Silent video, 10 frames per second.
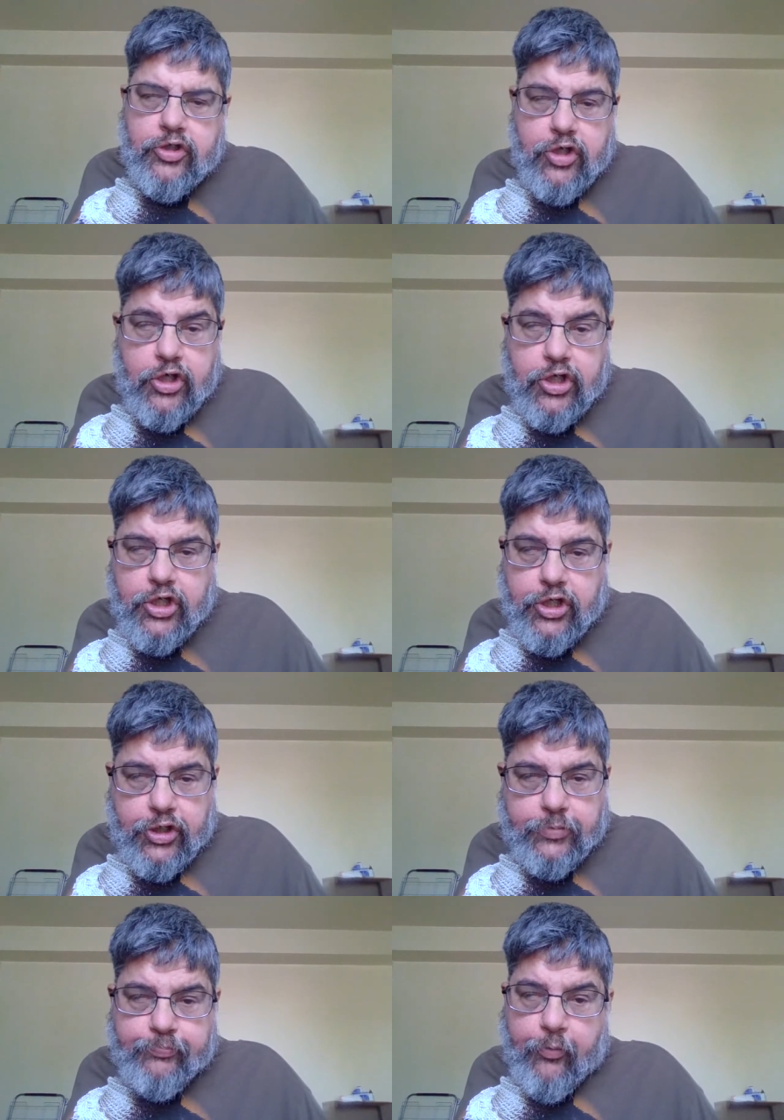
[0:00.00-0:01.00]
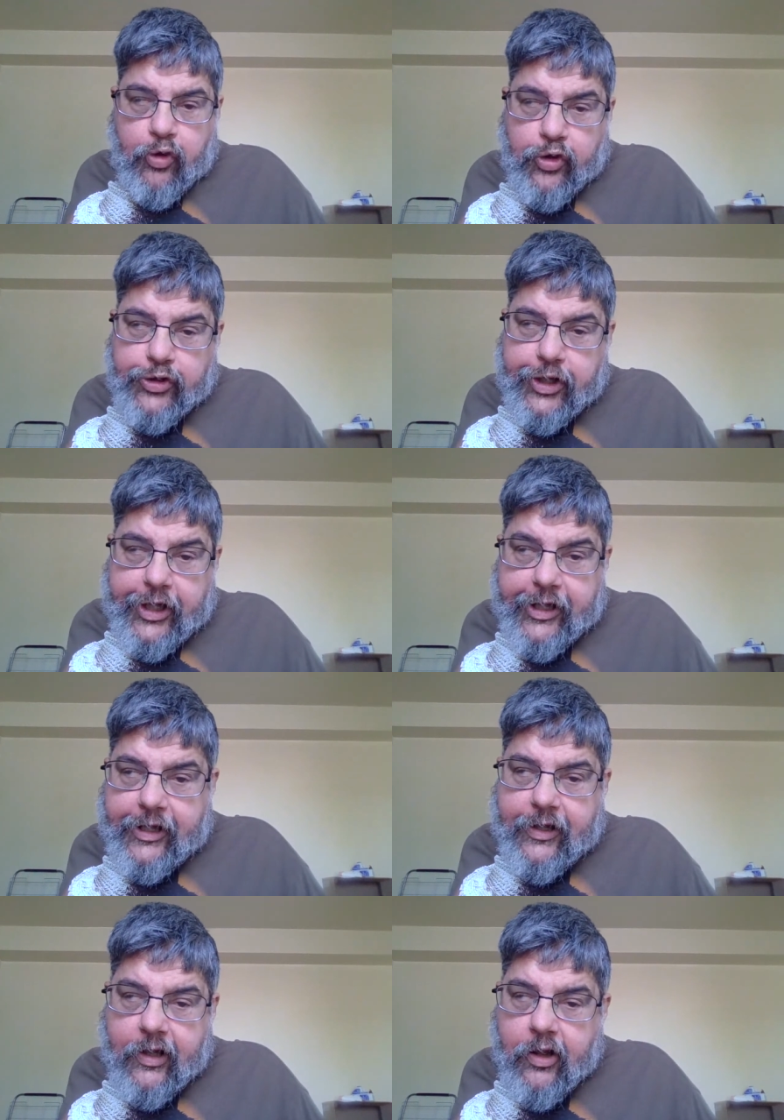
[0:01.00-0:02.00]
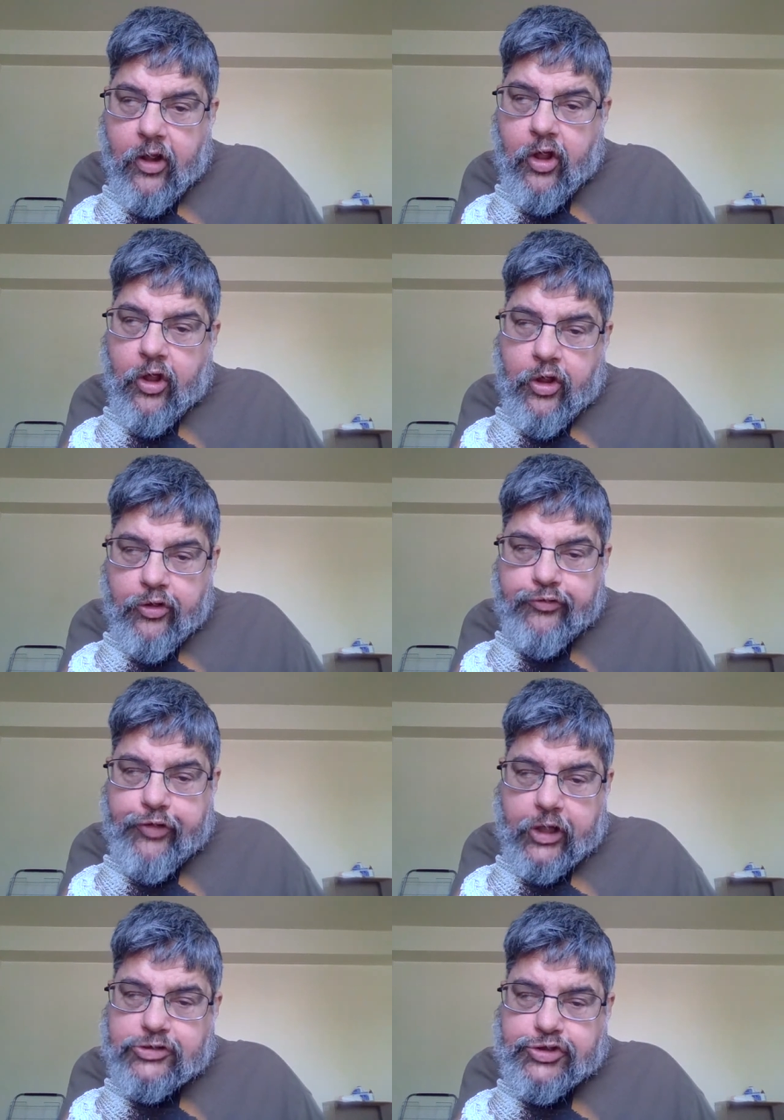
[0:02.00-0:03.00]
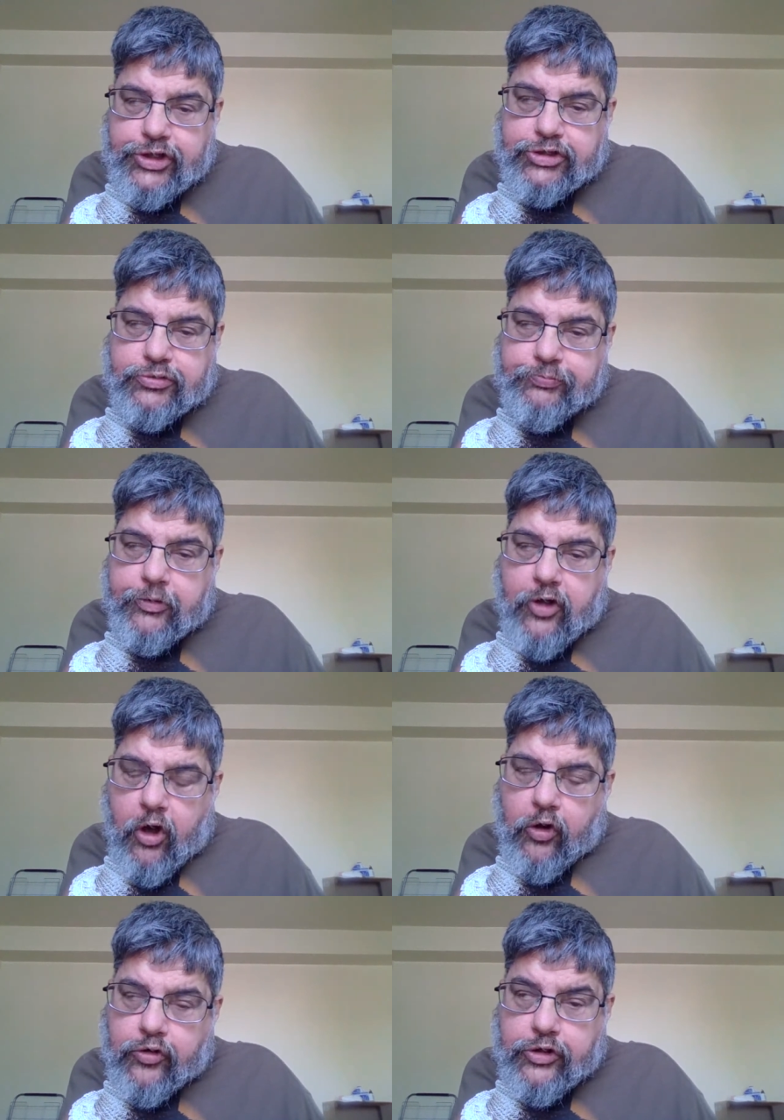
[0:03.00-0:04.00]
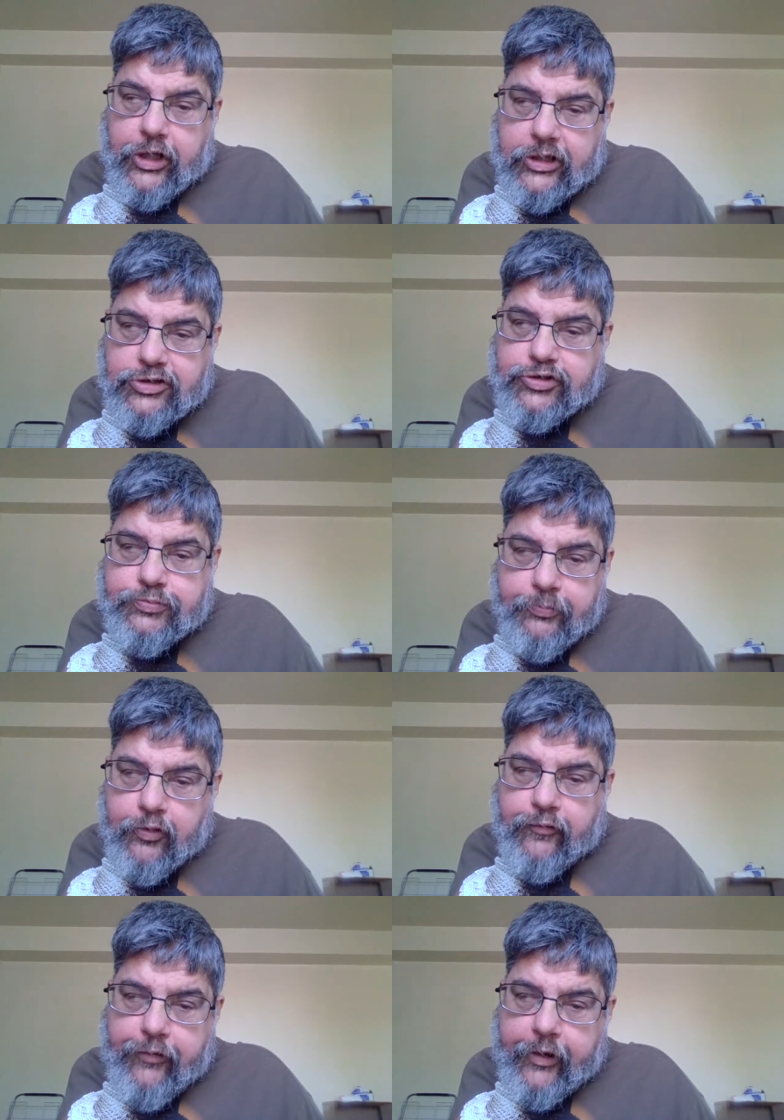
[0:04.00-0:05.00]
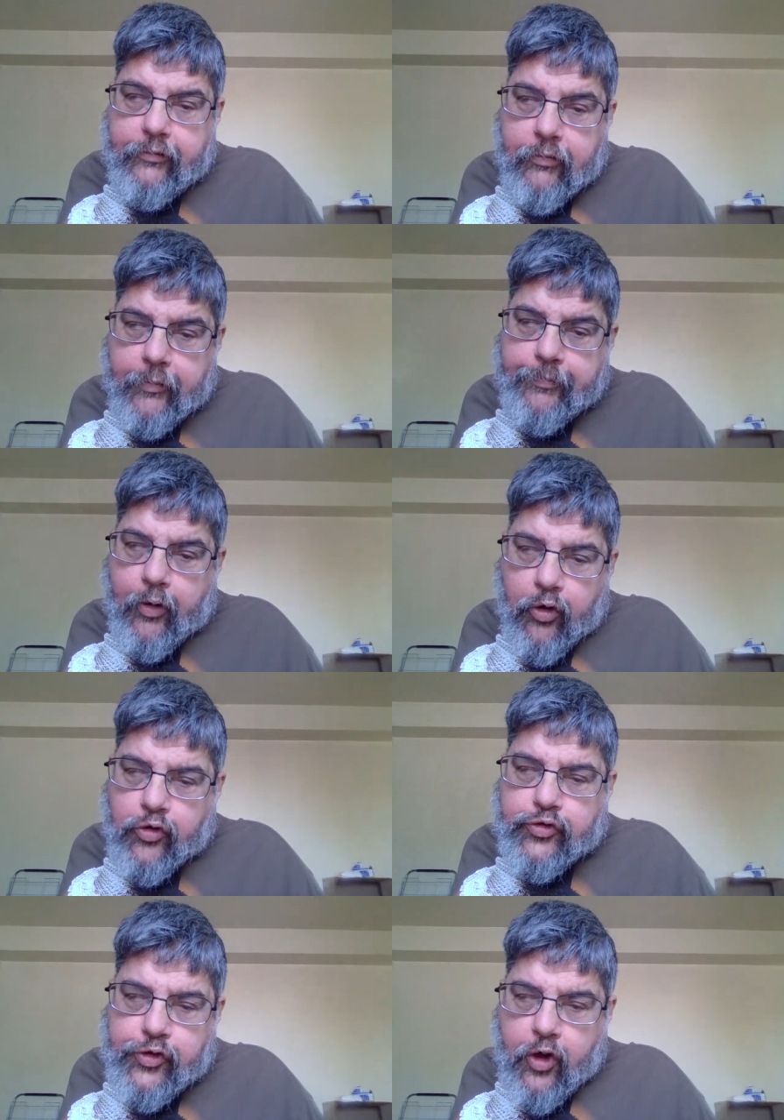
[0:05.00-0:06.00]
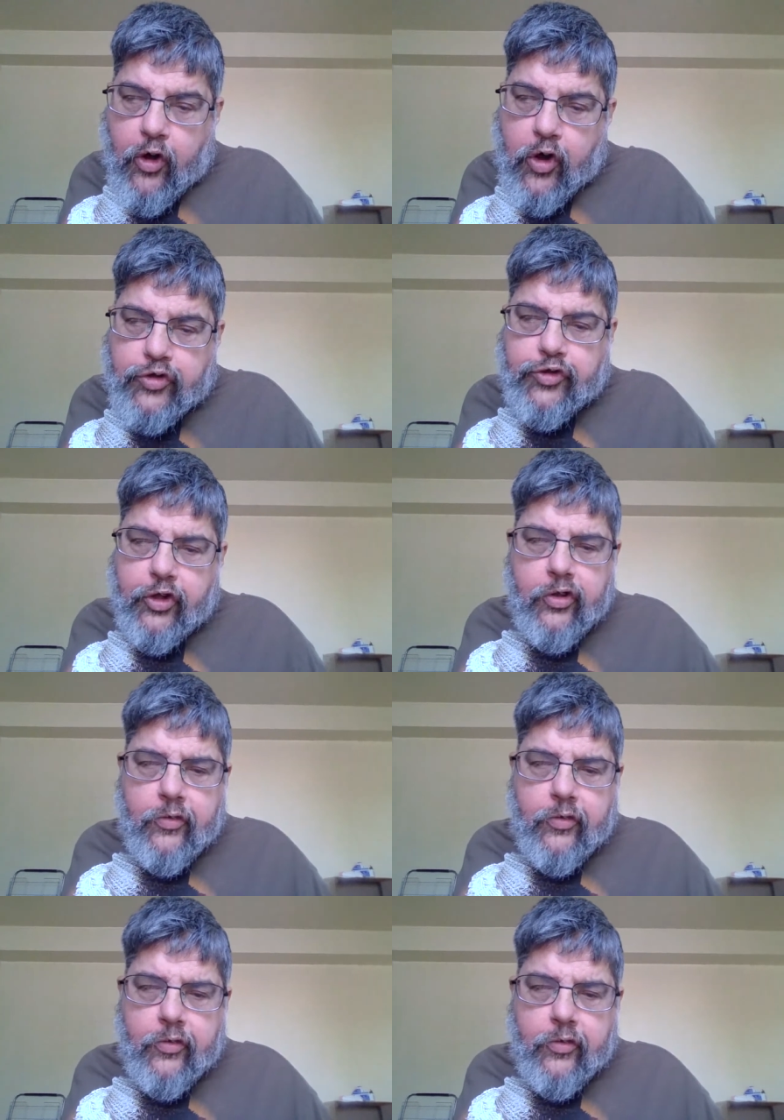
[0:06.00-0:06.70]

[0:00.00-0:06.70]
Good morning. This is McCauley's Movie Report Card.